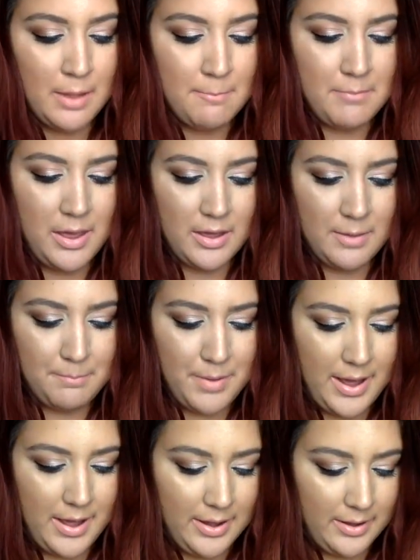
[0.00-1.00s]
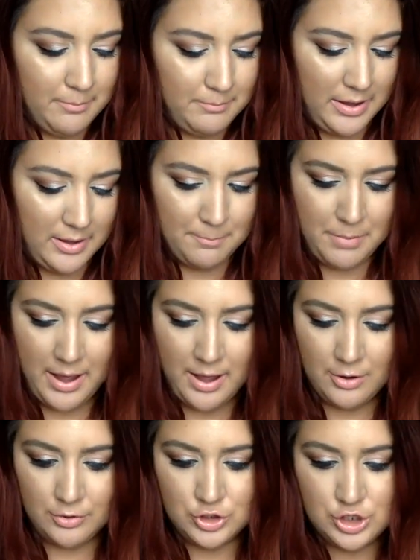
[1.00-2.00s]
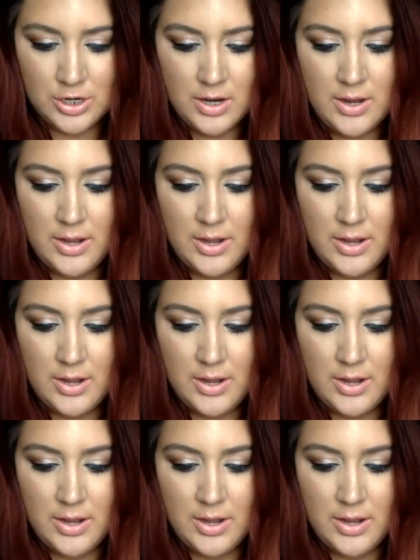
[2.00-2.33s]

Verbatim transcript: makeup bag, makeup pouch.